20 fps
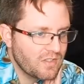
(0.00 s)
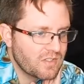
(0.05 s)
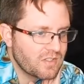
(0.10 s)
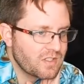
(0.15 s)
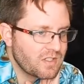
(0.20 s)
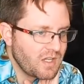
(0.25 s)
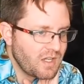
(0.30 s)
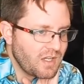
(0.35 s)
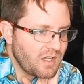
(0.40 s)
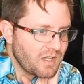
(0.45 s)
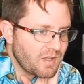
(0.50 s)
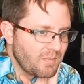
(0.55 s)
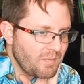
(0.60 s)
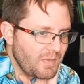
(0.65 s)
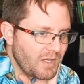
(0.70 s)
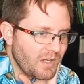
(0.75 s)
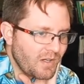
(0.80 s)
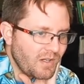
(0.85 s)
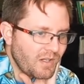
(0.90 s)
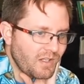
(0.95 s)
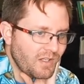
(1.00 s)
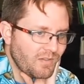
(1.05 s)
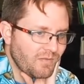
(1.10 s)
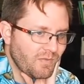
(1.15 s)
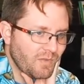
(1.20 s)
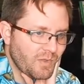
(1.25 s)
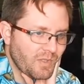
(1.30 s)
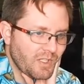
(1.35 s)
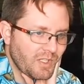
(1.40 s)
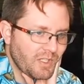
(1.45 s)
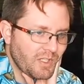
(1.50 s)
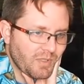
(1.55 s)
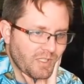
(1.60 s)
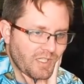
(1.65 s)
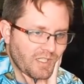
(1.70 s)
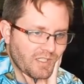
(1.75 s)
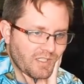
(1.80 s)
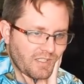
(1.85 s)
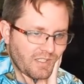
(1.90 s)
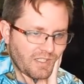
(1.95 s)
Snog, Mary, Avoid,
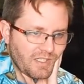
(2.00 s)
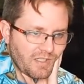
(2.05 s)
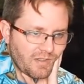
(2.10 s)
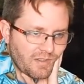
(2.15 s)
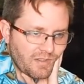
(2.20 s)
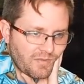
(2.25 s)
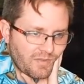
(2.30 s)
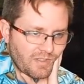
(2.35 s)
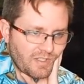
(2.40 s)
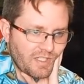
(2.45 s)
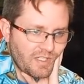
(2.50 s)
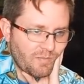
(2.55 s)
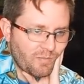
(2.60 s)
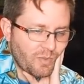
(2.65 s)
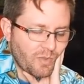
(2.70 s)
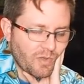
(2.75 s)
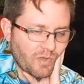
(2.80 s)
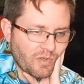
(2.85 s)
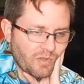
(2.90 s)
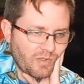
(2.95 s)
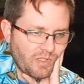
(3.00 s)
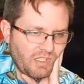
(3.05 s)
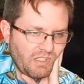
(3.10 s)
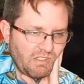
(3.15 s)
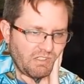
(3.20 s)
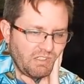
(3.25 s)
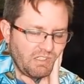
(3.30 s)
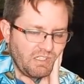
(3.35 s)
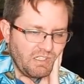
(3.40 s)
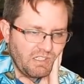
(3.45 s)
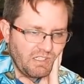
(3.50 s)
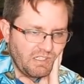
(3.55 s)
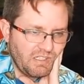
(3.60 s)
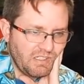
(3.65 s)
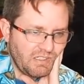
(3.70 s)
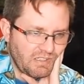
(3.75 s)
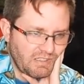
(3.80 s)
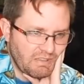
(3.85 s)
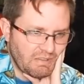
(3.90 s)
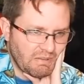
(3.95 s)
Plotkin, Ken Griffin, Dave Portnoy. Ugh.
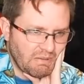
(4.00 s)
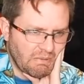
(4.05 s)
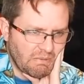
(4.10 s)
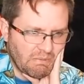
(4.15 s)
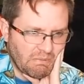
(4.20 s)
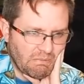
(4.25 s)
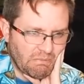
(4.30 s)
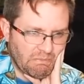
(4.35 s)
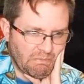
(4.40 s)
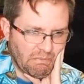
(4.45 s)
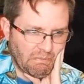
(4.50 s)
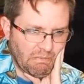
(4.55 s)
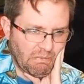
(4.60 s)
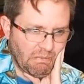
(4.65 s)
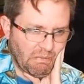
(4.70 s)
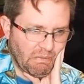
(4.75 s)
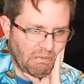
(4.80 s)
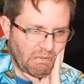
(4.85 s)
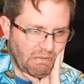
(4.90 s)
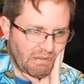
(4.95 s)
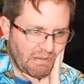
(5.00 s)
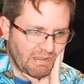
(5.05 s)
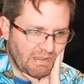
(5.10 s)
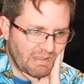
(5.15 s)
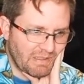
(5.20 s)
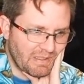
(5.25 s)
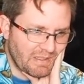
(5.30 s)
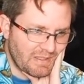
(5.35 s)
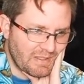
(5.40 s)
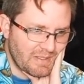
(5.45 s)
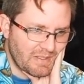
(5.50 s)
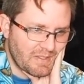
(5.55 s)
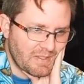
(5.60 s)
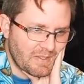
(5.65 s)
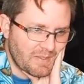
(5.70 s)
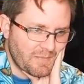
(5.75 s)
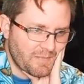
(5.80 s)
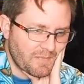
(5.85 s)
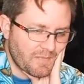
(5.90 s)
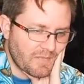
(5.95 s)
Ooh.
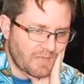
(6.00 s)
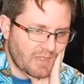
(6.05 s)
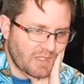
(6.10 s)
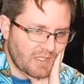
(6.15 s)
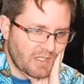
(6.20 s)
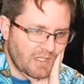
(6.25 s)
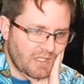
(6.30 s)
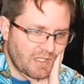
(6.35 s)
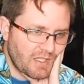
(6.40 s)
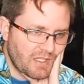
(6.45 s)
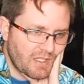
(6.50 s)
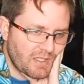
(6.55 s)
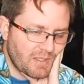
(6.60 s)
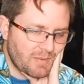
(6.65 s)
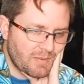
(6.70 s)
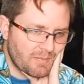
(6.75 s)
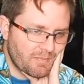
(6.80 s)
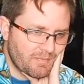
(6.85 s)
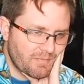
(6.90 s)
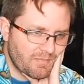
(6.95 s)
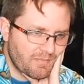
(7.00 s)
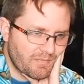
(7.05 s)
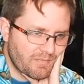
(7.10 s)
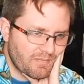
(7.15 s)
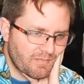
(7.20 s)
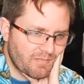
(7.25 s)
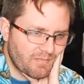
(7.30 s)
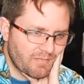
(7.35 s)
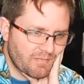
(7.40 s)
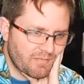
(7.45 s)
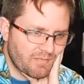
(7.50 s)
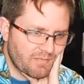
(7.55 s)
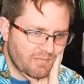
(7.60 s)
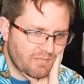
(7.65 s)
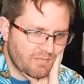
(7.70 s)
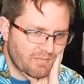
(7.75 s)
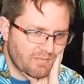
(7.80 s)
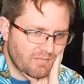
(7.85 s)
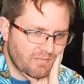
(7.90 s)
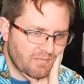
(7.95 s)

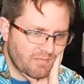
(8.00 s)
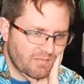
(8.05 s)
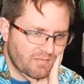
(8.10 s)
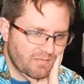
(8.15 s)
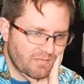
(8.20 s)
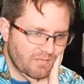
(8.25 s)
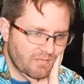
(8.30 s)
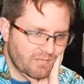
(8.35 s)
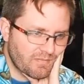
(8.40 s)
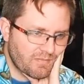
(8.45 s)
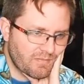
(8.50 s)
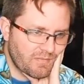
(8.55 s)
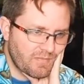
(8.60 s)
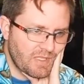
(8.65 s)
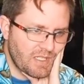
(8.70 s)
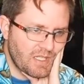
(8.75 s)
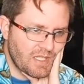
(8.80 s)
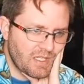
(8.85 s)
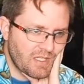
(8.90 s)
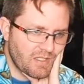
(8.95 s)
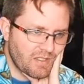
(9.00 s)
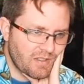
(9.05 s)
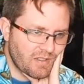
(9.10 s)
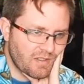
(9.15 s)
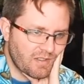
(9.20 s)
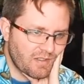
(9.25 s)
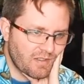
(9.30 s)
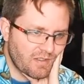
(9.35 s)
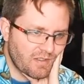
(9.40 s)
Um. Man.